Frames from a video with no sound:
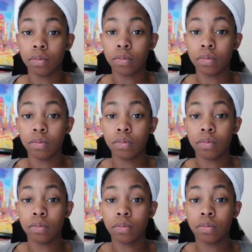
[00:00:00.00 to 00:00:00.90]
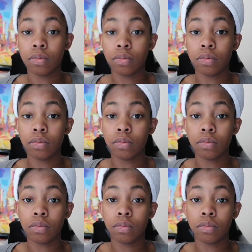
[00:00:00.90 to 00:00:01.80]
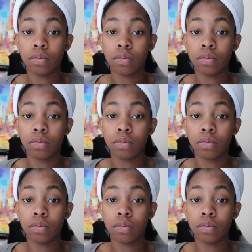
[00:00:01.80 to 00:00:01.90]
(no one is talking)